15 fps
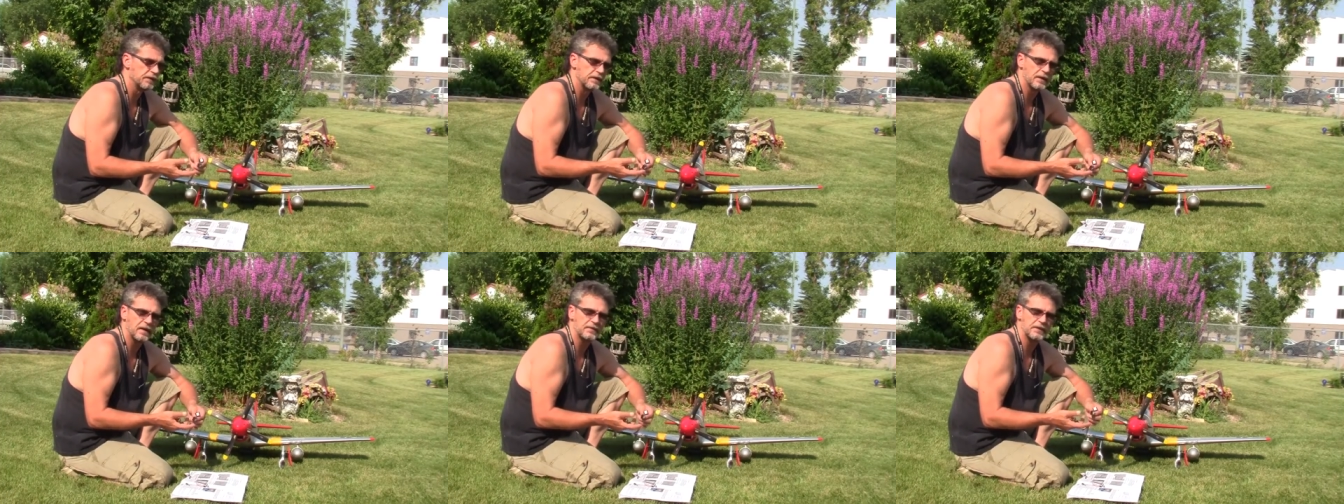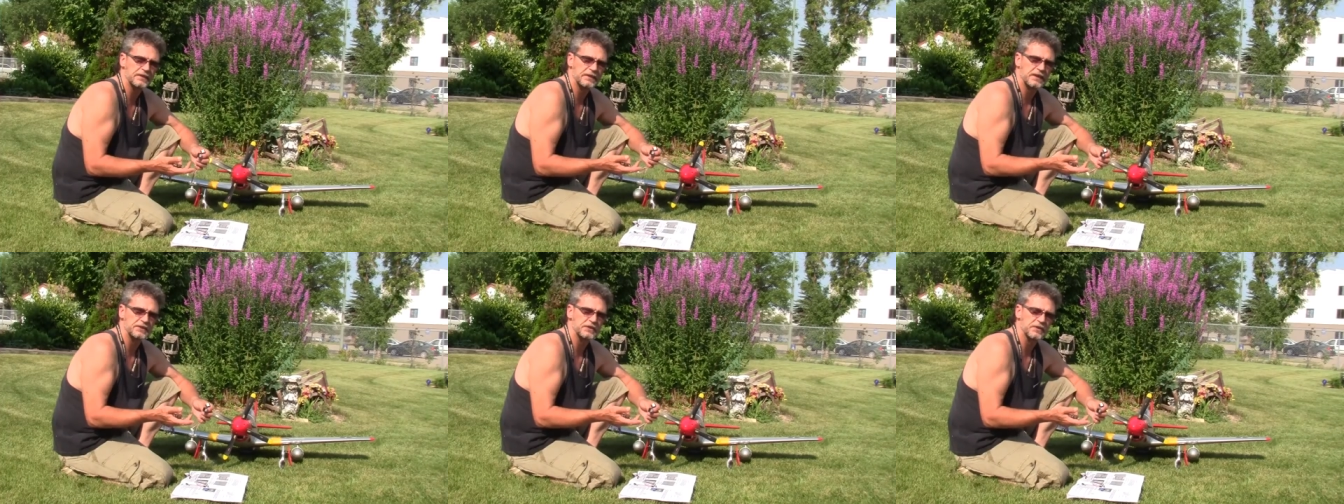you, have
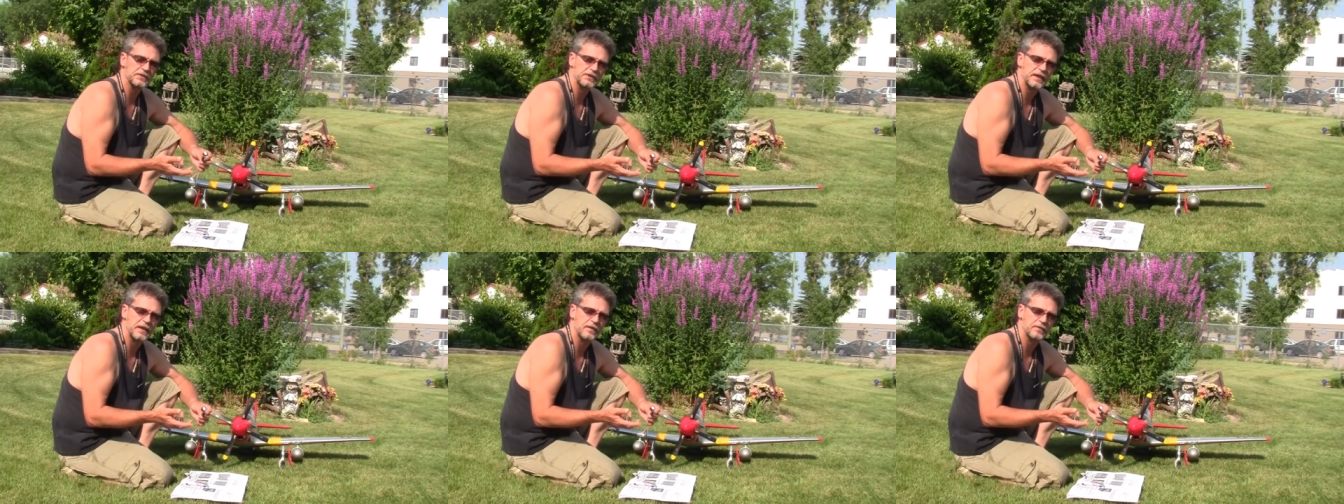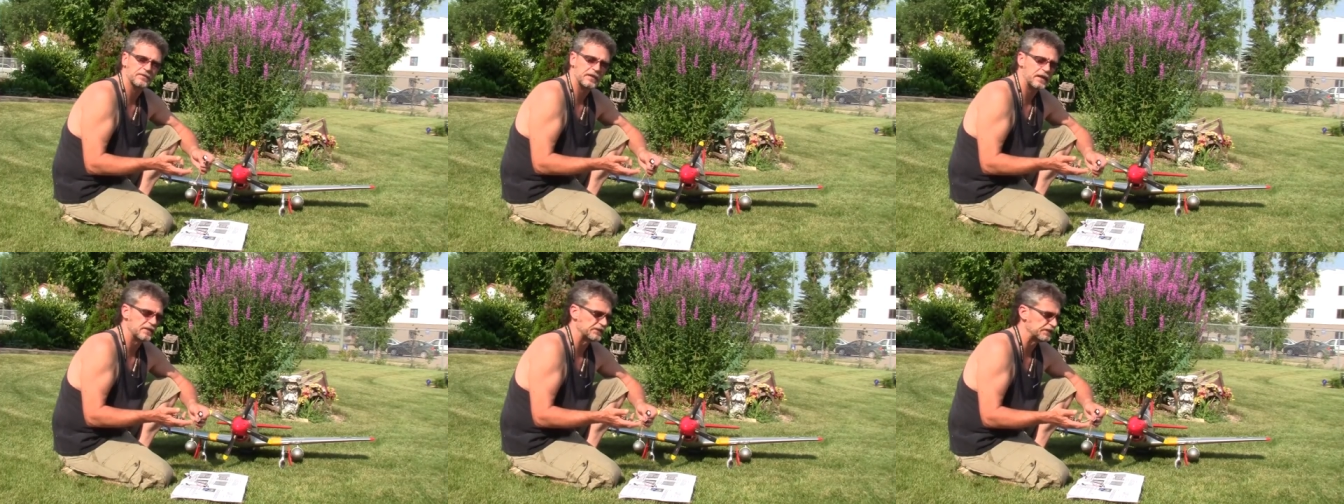this extra channel
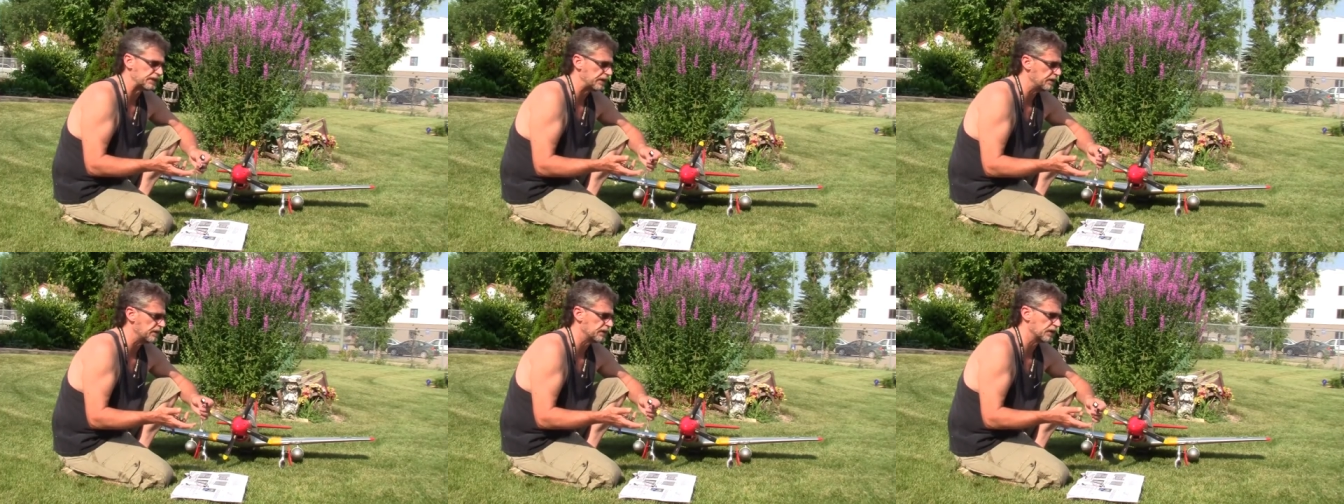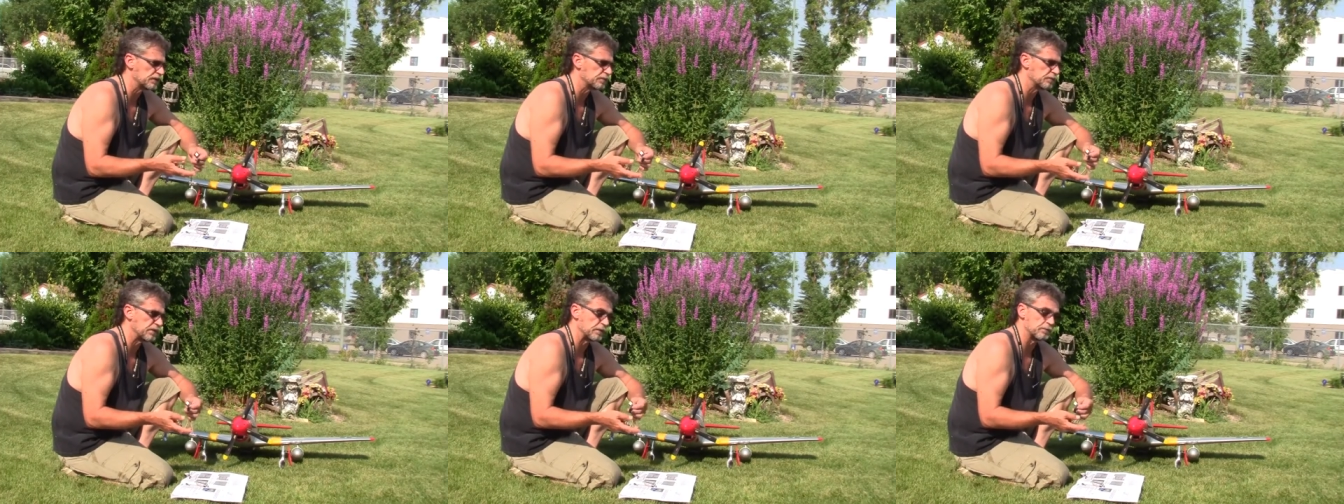5C that
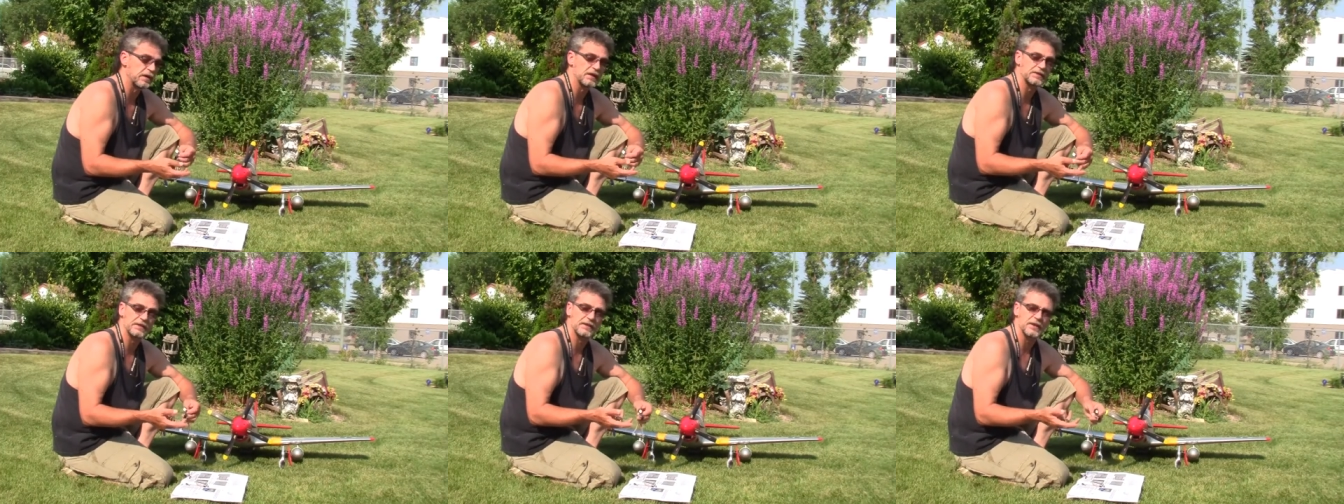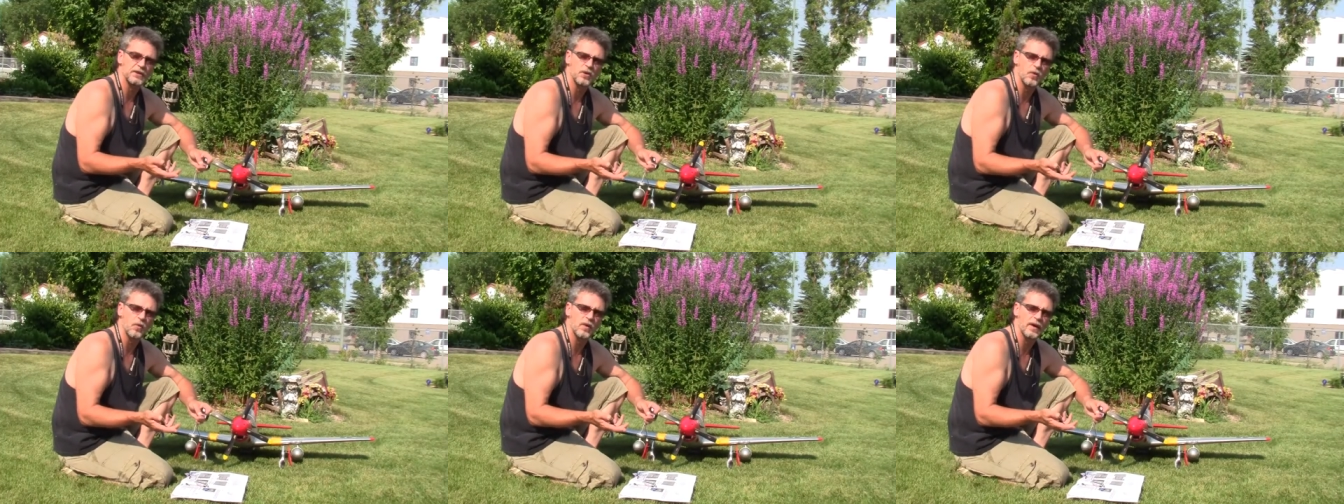does that plugs into
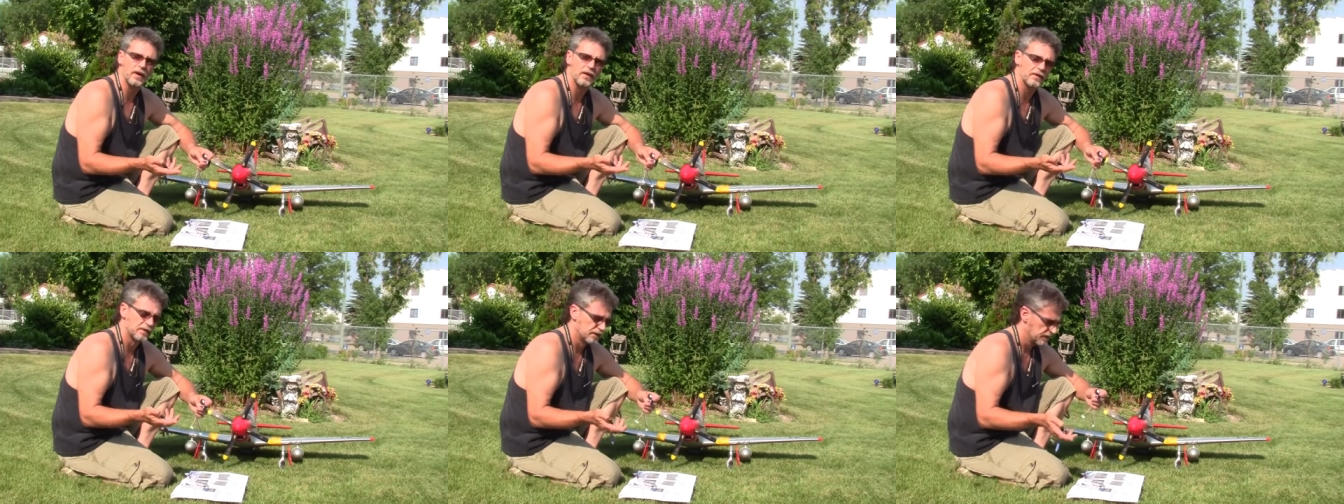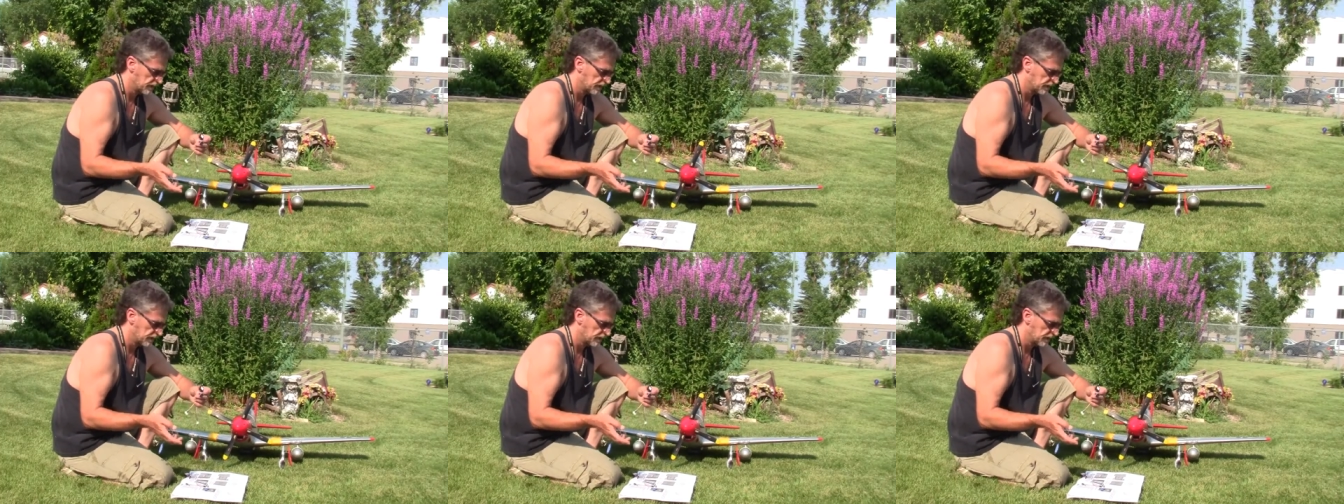nowhere